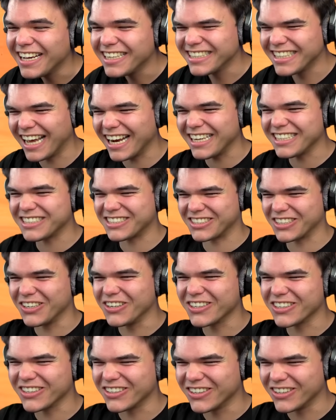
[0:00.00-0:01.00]
That is so cool. Did I
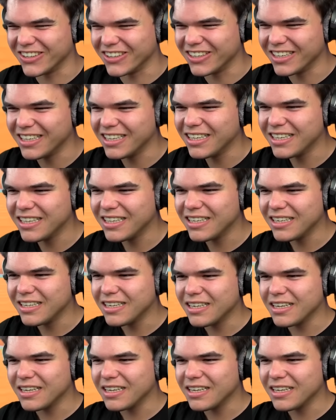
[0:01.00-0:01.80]
just spawn you out of it?